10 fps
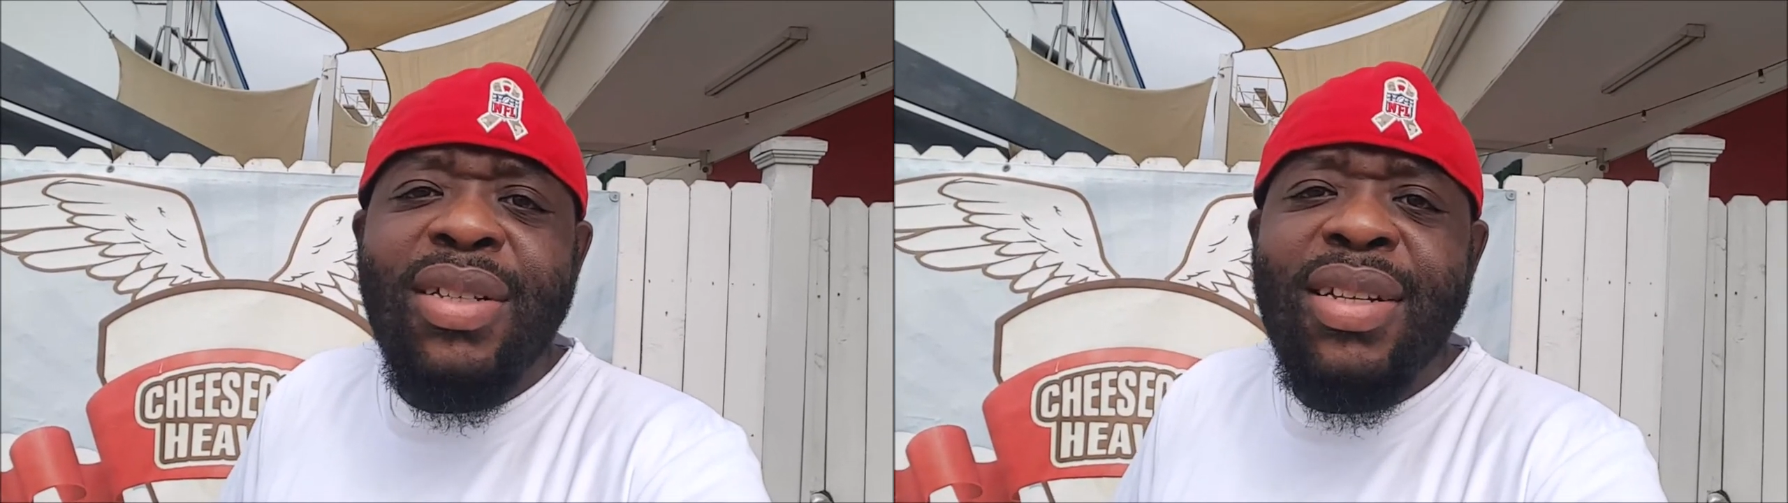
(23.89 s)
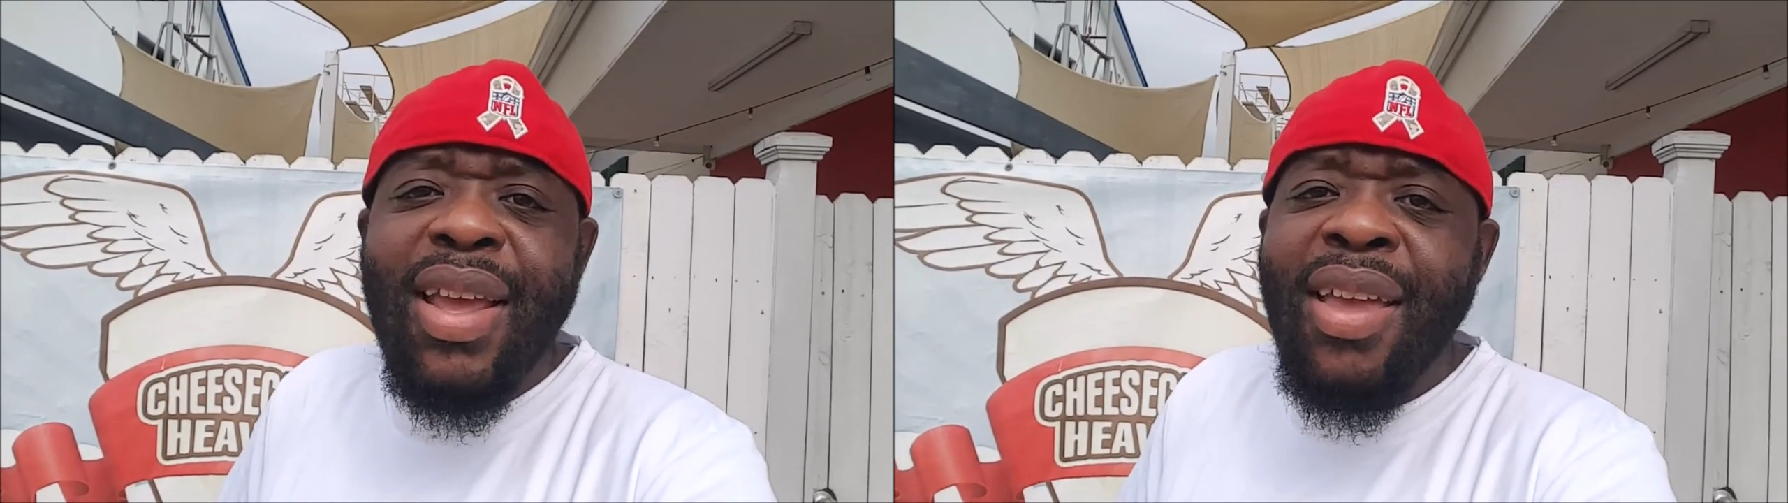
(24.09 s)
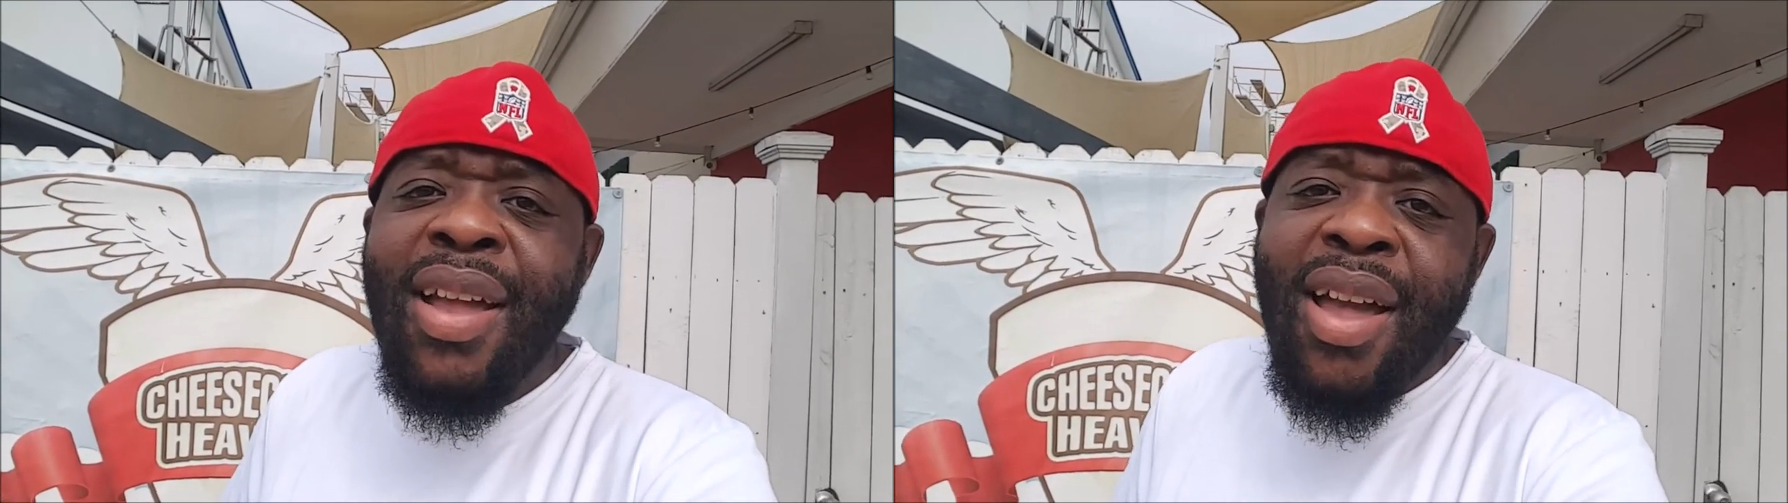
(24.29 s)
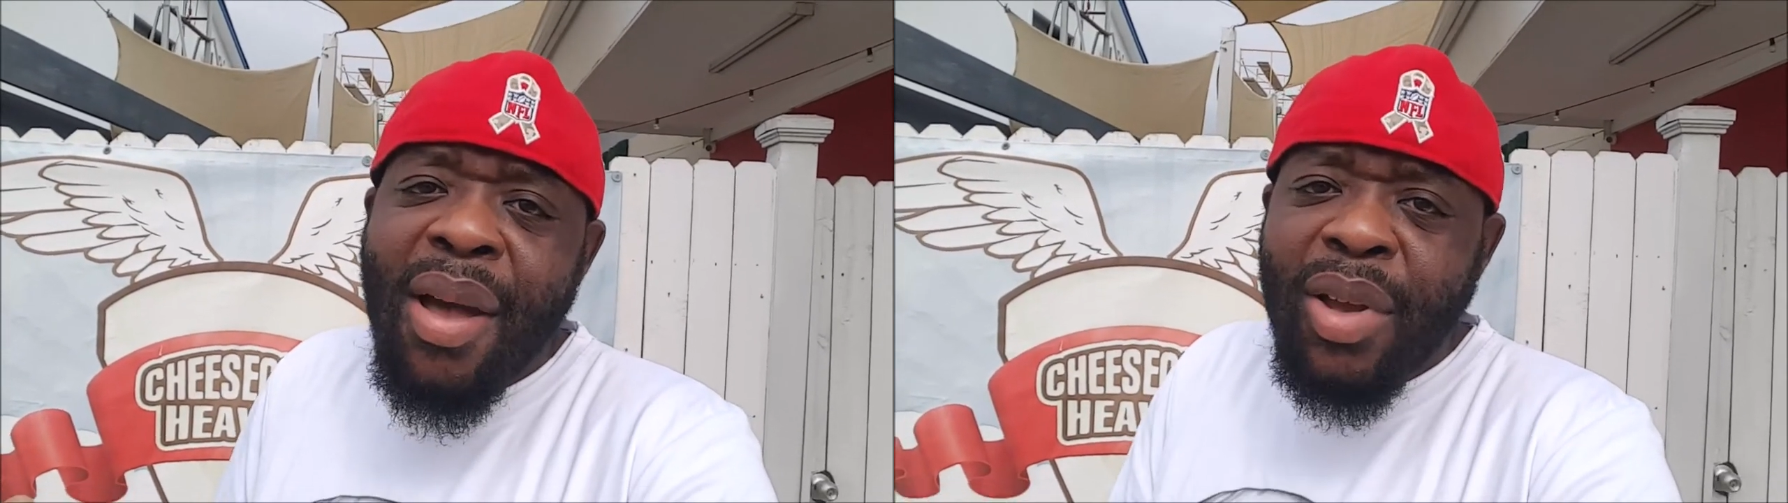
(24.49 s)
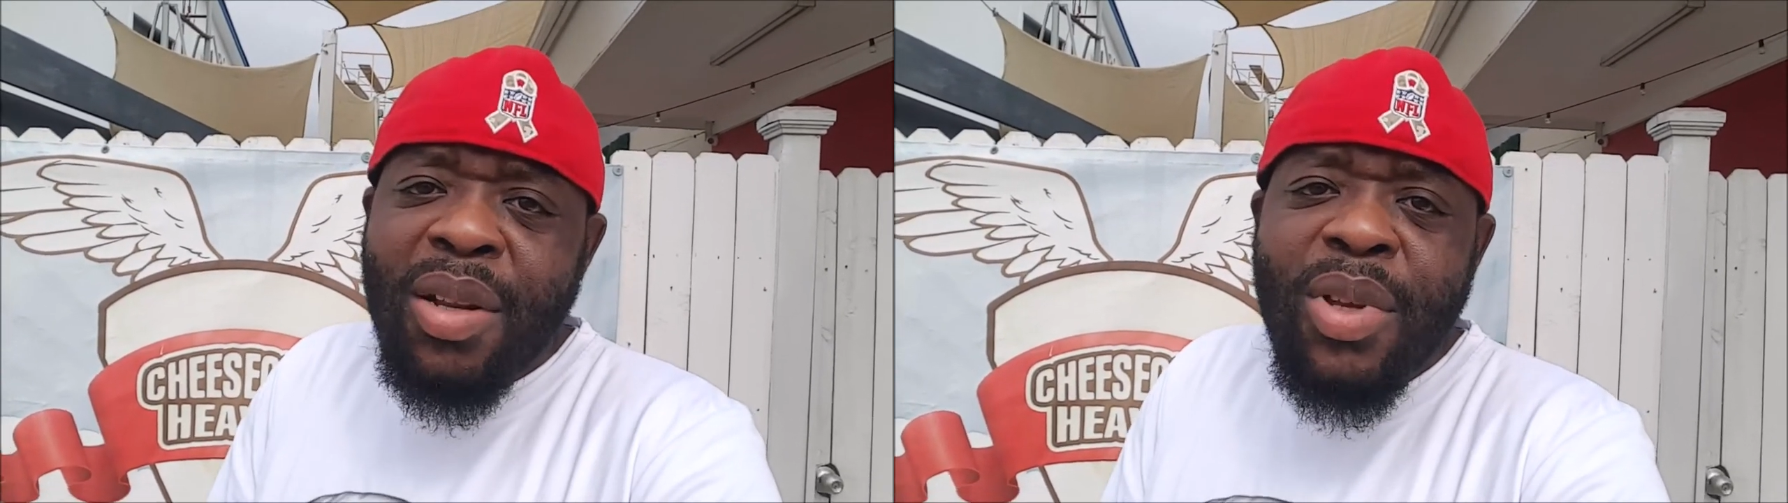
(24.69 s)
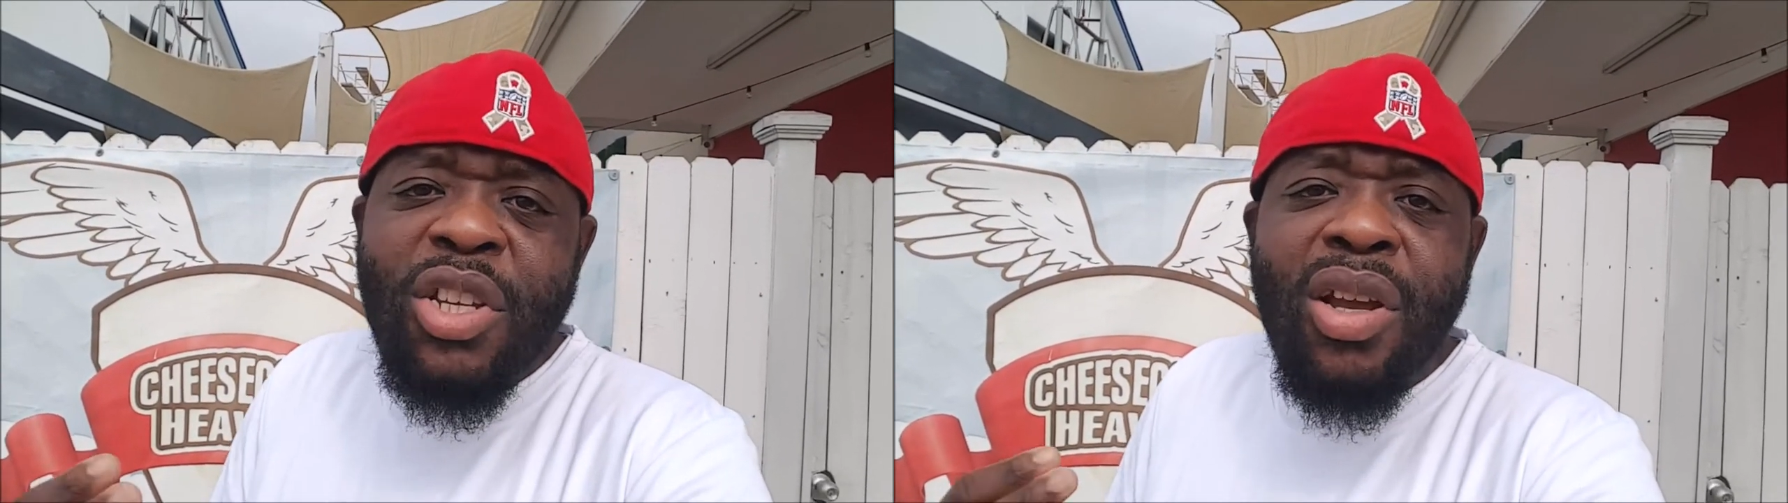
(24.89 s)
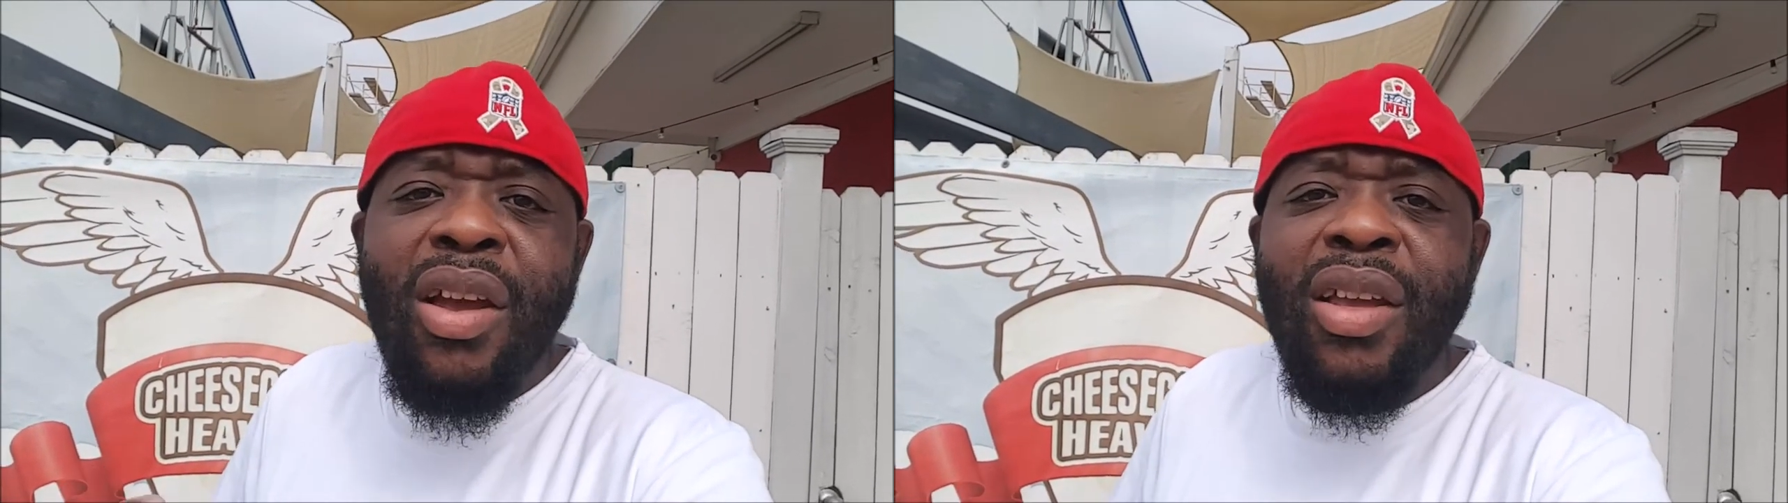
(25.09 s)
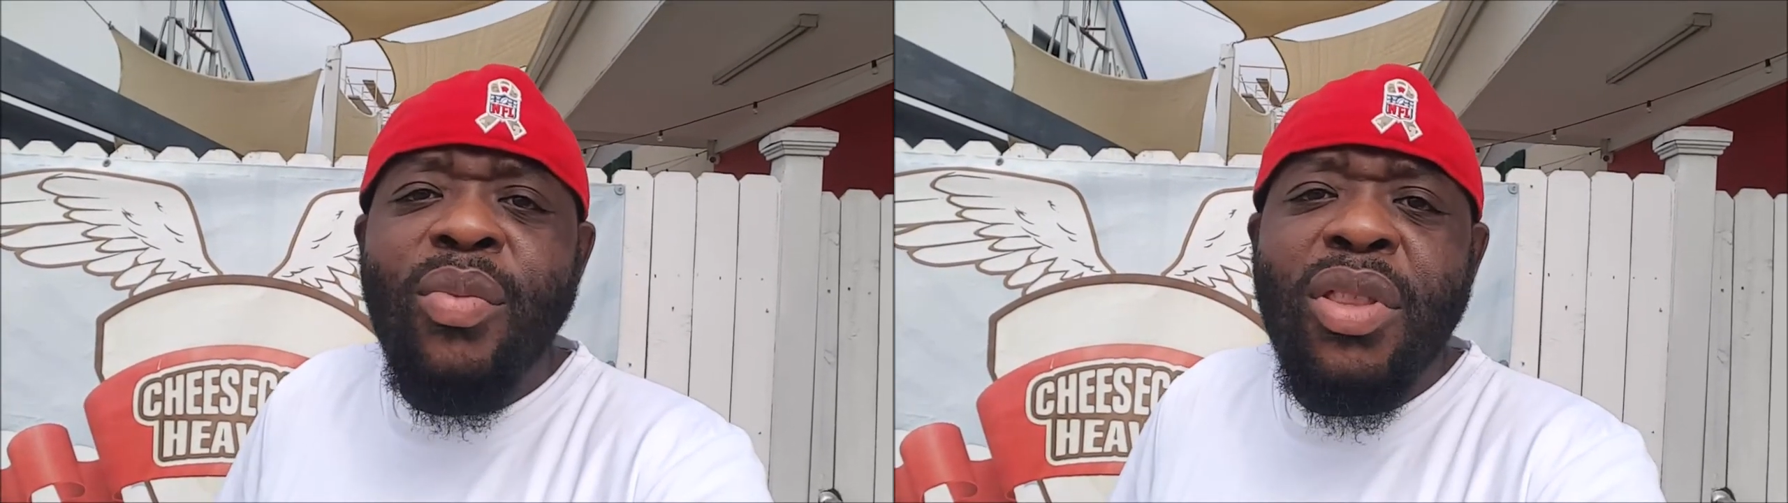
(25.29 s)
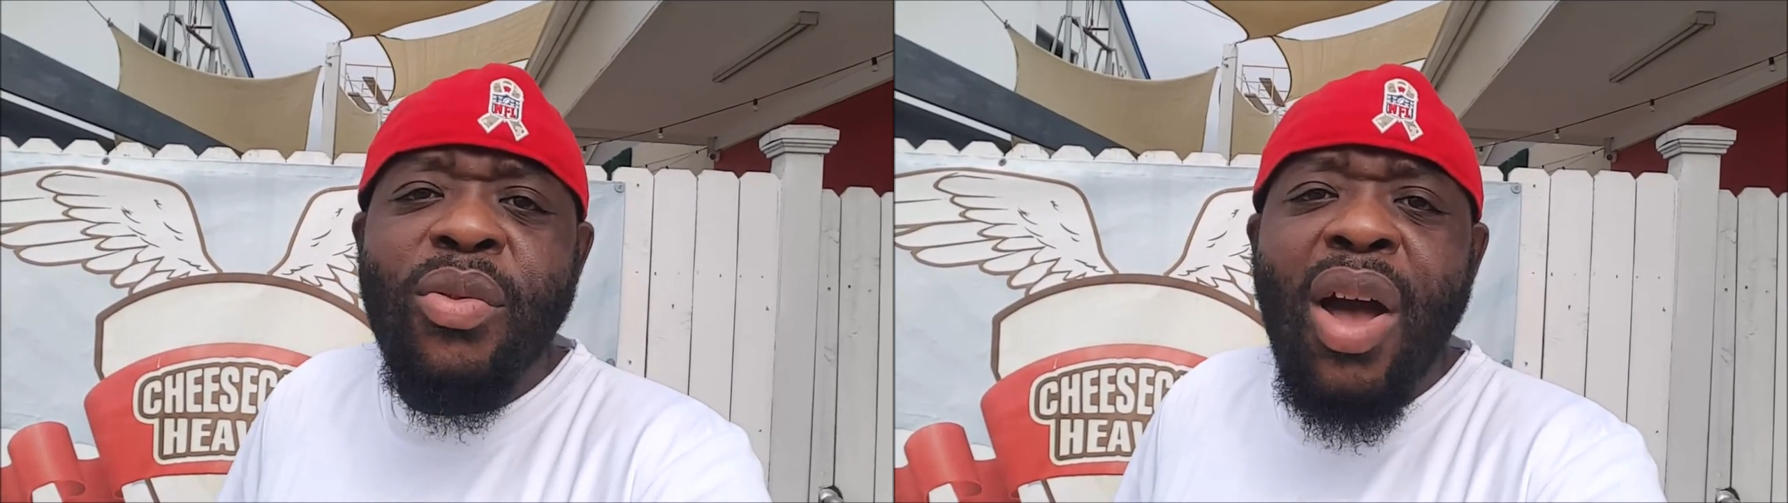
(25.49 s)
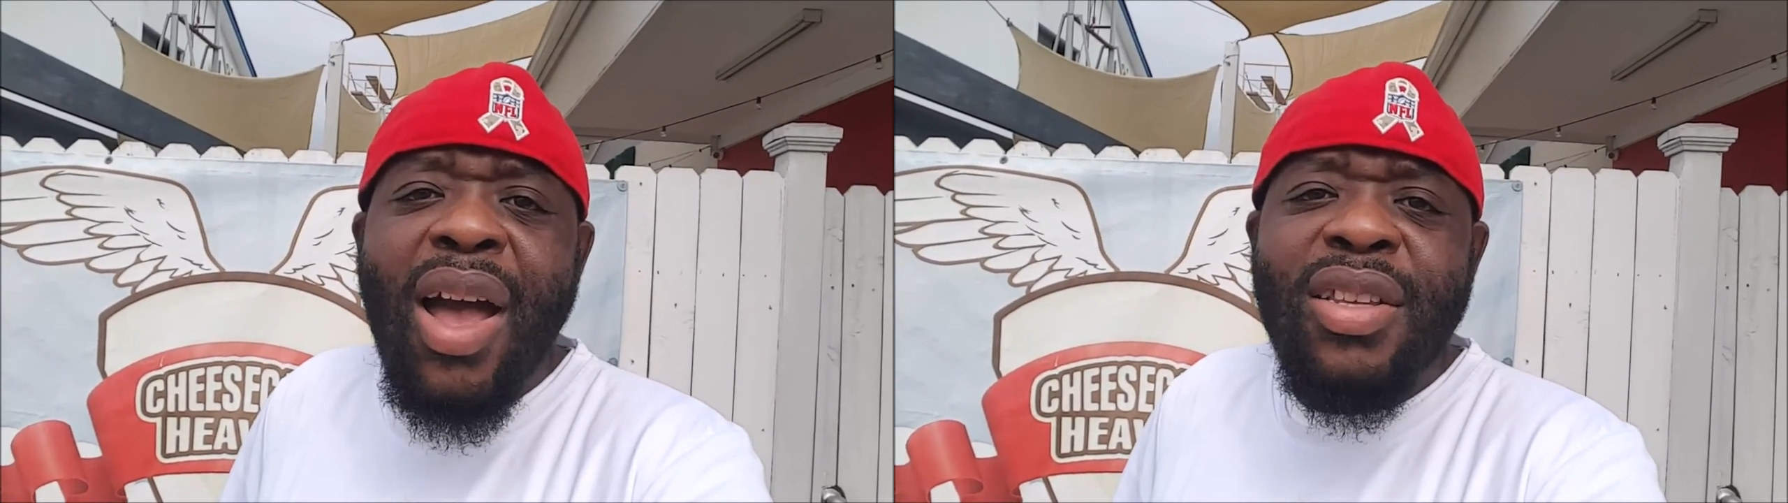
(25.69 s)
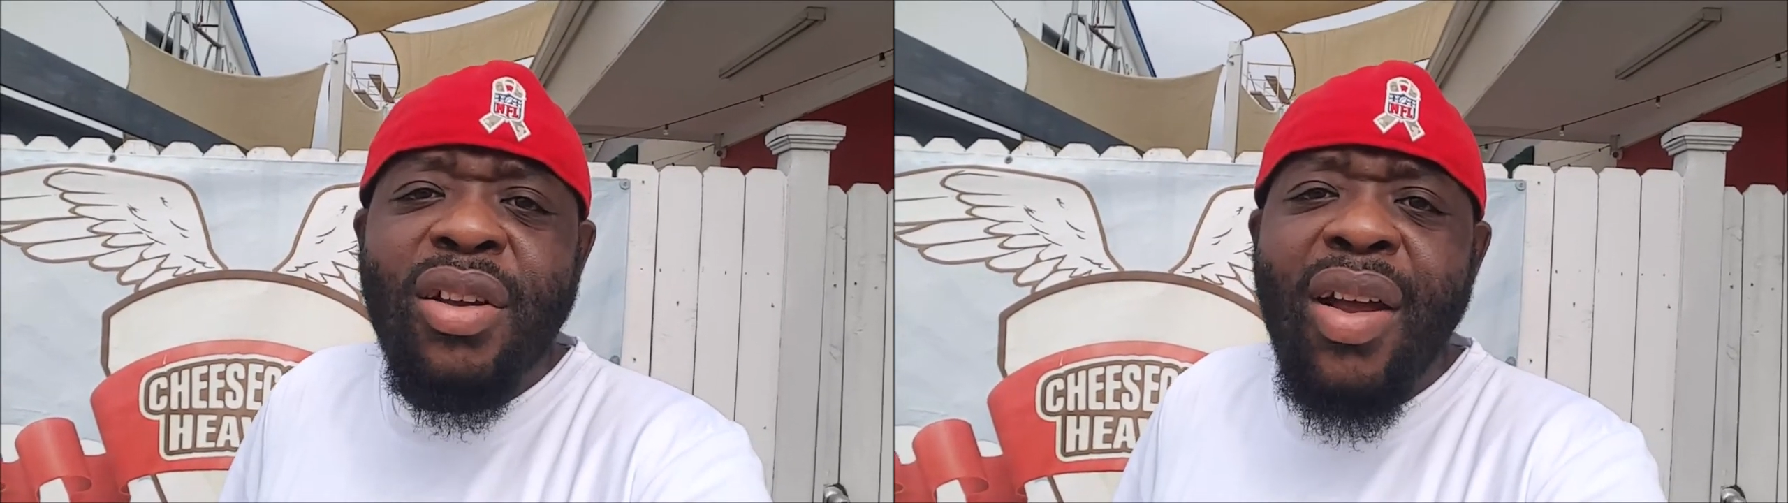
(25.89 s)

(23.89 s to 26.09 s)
And today, I'm going to be sharing it with you guys.